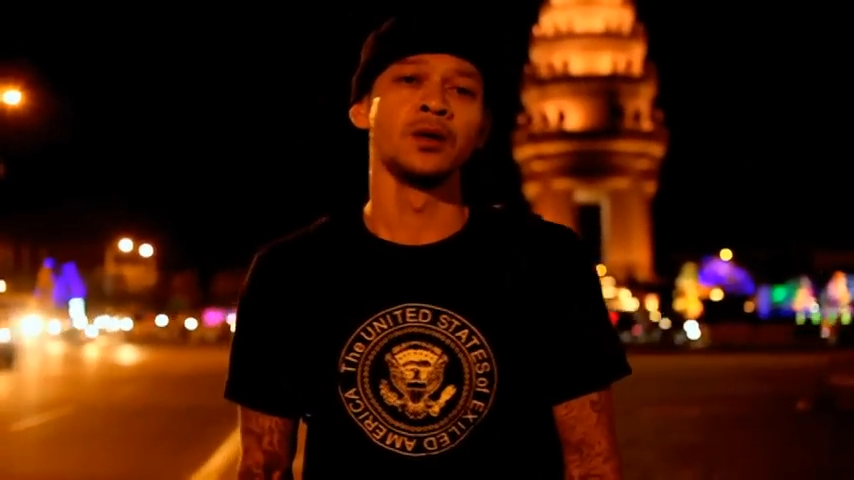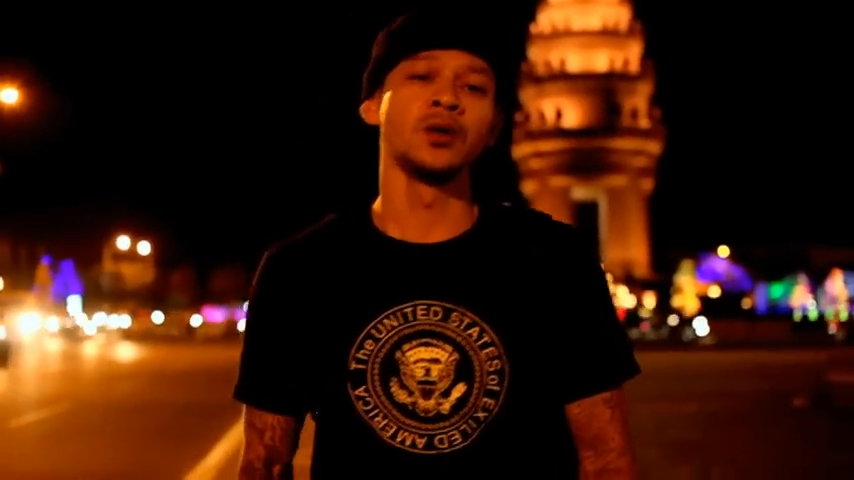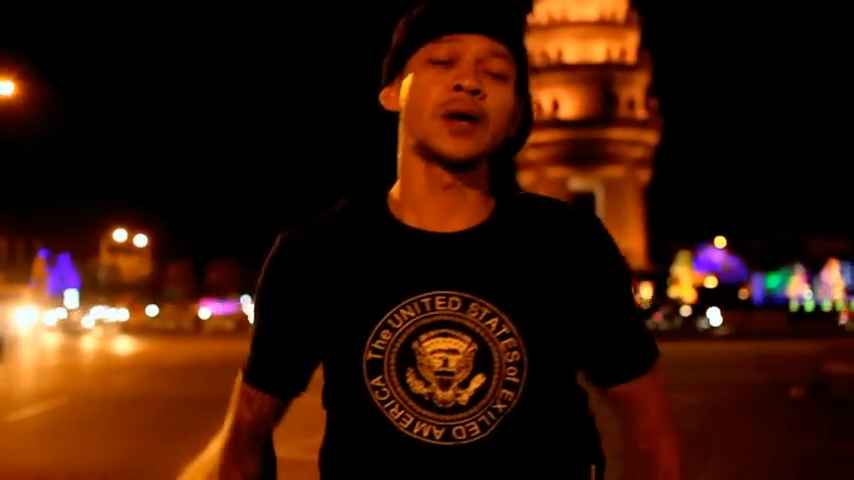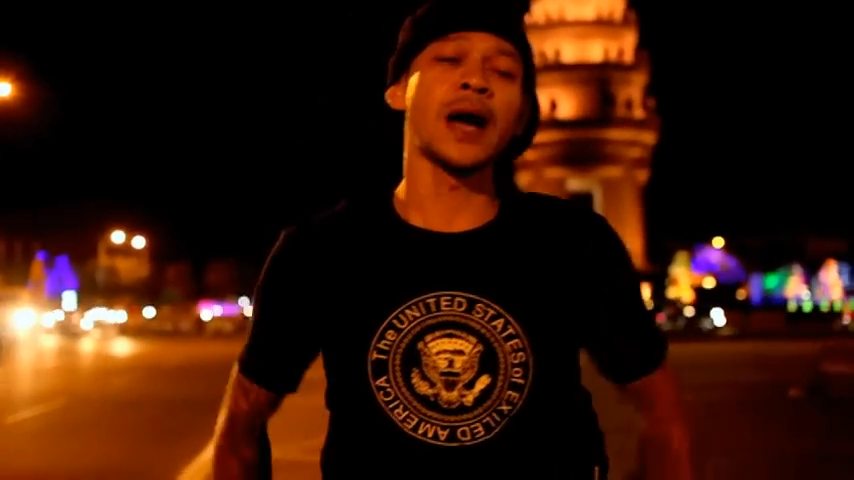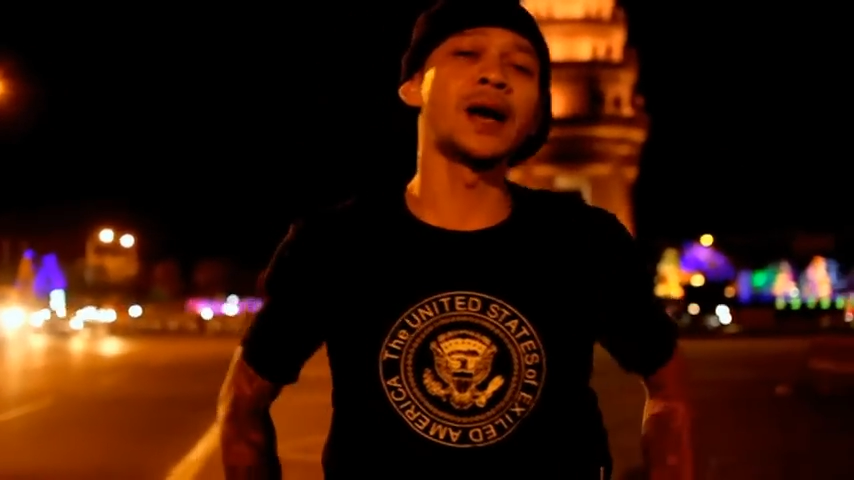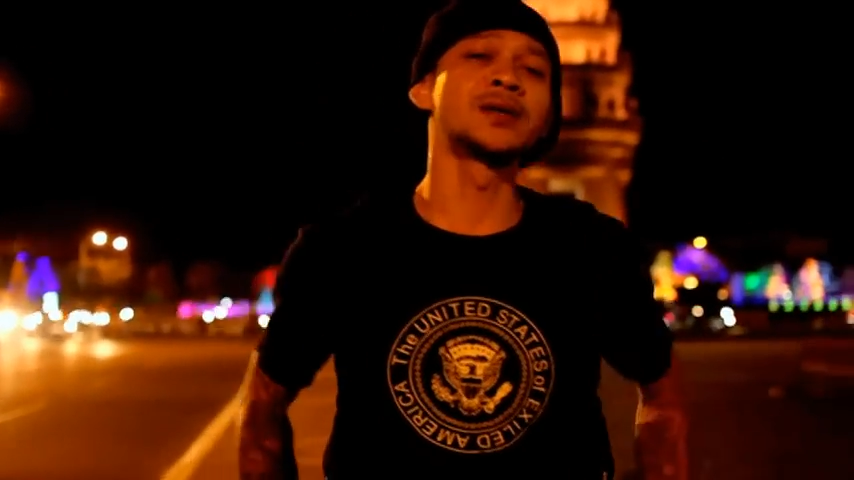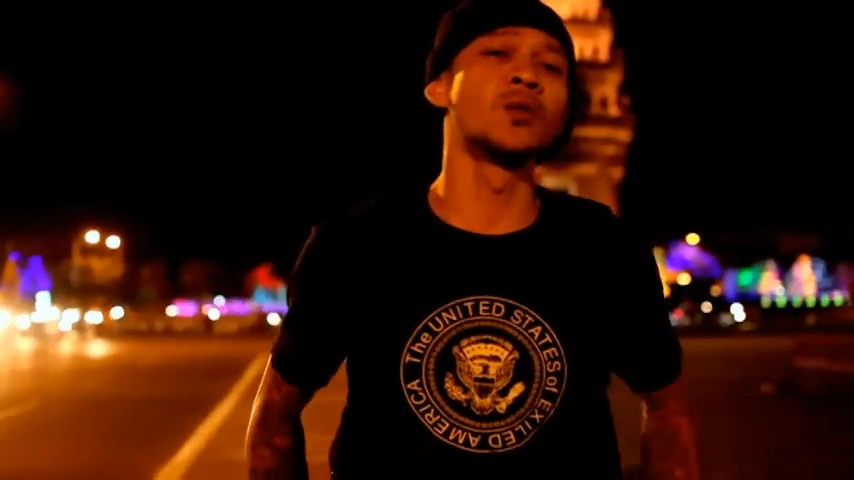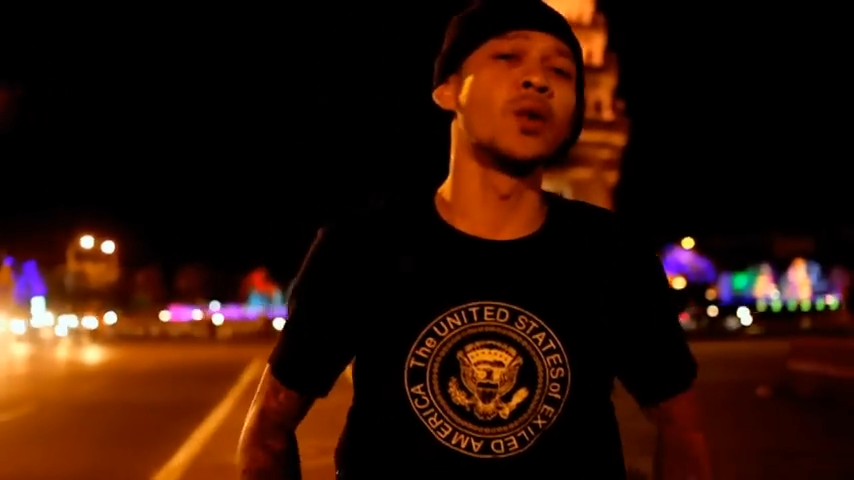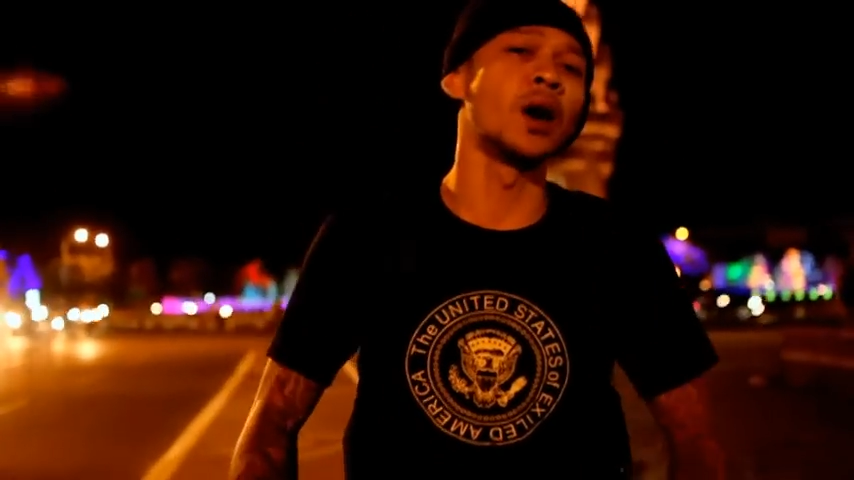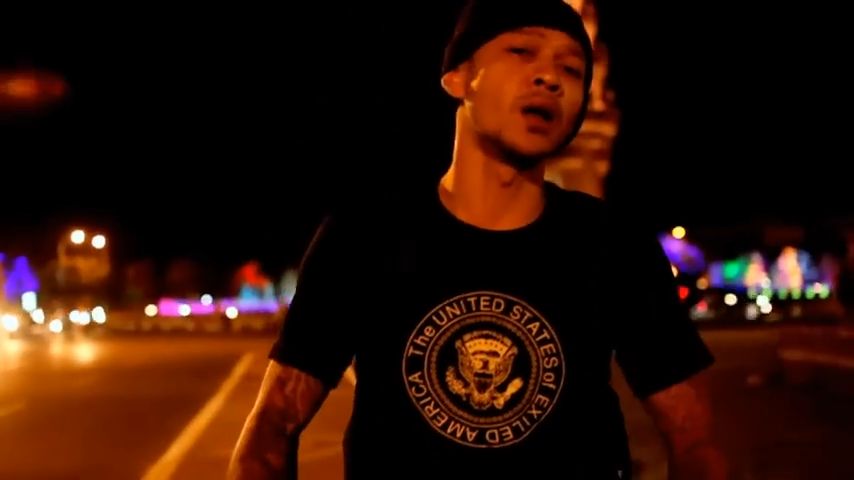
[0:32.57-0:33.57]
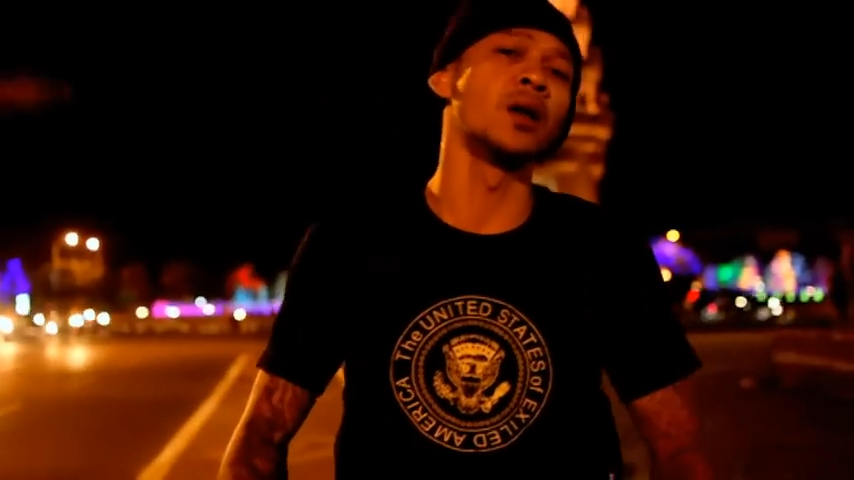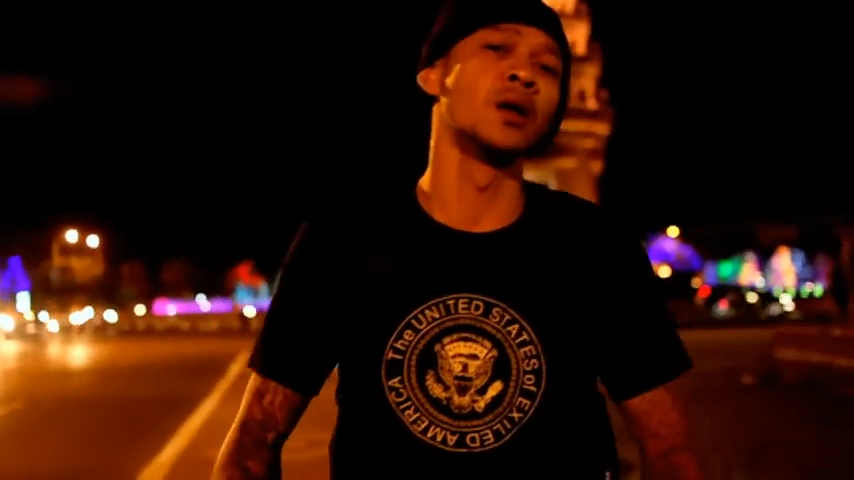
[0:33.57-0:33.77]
You guys are what